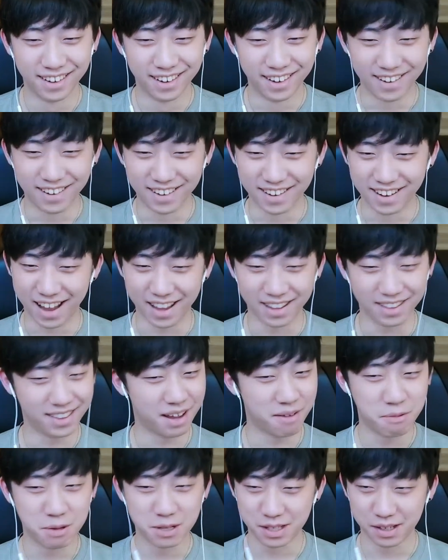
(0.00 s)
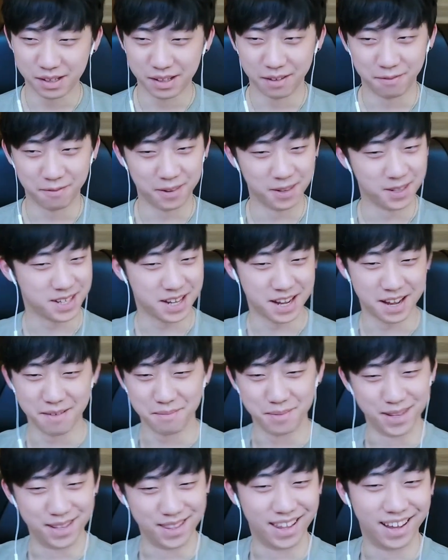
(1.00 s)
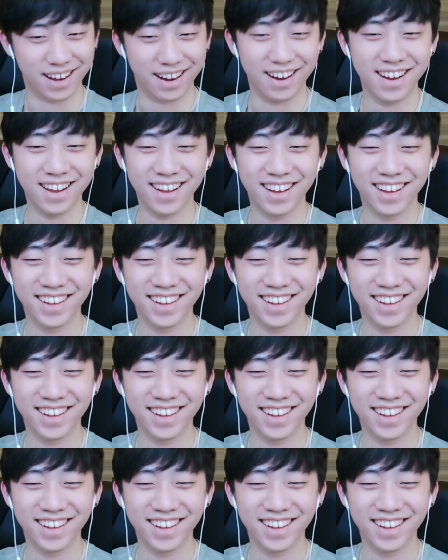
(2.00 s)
That wasn't the first time I've been there.